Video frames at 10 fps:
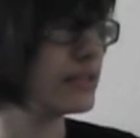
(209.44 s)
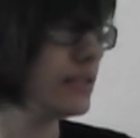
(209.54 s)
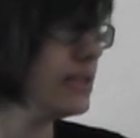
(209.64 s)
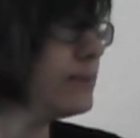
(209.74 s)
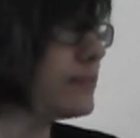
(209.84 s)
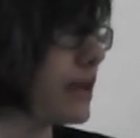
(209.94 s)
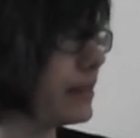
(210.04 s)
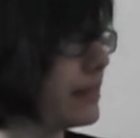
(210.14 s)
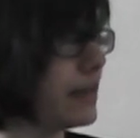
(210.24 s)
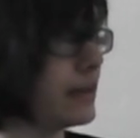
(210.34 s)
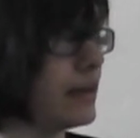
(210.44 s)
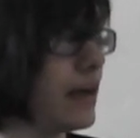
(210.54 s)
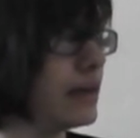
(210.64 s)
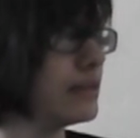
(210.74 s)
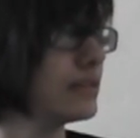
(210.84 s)
sleep, and then
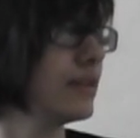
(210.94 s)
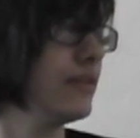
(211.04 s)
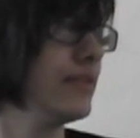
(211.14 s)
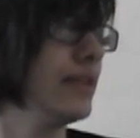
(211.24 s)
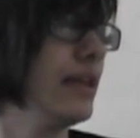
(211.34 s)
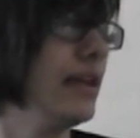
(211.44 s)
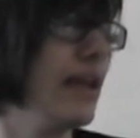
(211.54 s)
I discovered that,